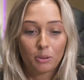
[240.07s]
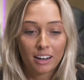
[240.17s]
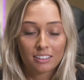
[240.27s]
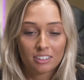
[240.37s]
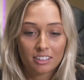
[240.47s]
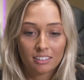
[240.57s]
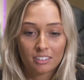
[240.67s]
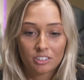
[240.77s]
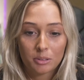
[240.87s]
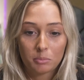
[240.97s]
practice it in the
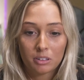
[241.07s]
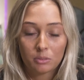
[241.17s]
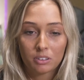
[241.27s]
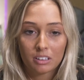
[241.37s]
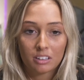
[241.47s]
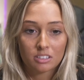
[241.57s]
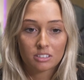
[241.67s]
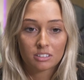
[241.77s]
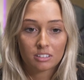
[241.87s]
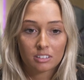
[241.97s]
gym, but it really
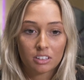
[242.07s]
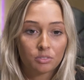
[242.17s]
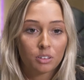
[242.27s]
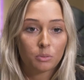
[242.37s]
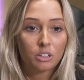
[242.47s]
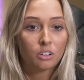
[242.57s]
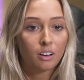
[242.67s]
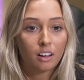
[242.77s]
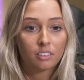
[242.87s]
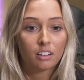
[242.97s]
is different when you go
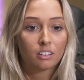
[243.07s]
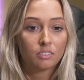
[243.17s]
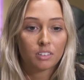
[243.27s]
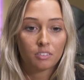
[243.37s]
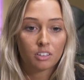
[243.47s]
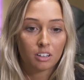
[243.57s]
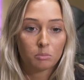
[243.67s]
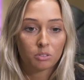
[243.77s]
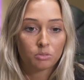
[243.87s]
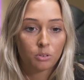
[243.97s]
out there and you've never done it
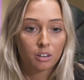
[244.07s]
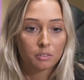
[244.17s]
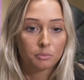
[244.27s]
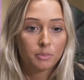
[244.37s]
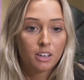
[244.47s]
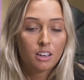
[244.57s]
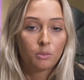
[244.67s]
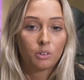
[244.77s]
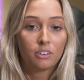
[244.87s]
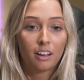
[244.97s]
before. And
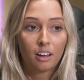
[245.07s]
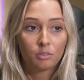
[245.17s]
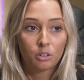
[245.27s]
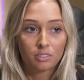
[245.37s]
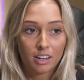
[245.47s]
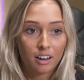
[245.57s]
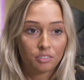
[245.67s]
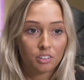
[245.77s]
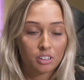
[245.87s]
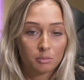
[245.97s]
when you have over half
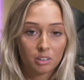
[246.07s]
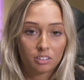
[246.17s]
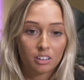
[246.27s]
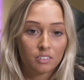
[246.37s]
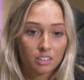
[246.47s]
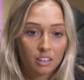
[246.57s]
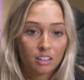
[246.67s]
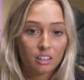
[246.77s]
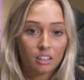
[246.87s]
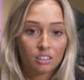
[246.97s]
the team that's never done
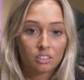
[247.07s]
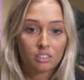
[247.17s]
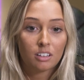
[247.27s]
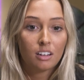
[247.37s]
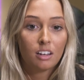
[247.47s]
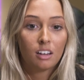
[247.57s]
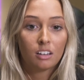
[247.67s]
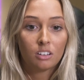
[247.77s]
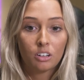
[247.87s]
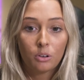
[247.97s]
it, it's
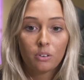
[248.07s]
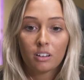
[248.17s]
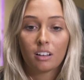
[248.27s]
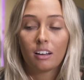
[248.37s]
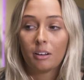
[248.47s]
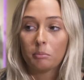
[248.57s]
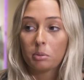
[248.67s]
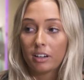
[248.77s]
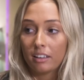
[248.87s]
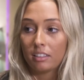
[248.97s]
new. Um,
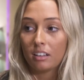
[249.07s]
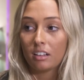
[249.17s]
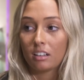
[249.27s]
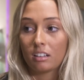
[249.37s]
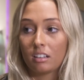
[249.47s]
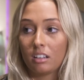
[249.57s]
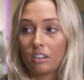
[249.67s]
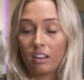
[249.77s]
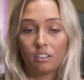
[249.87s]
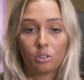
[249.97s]
but I think, you know,
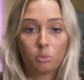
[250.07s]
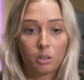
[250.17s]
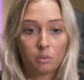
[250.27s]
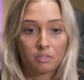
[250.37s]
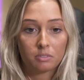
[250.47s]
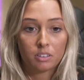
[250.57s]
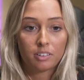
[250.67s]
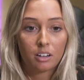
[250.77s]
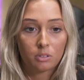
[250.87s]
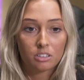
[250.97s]
at this point we've, we've
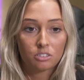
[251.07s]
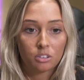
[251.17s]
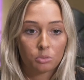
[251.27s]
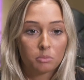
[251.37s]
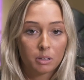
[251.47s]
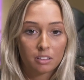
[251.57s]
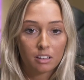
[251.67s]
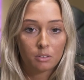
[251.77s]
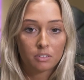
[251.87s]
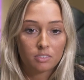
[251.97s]
had regionals, we've been
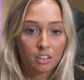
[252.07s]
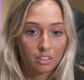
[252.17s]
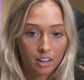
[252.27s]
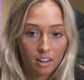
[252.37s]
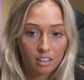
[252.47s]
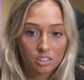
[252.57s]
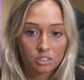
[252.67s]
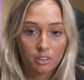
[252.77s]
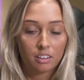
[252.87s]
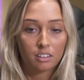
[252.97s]
there, we've done that. And
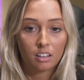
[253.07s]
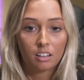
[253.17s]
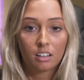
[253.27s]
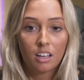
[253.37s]
so I think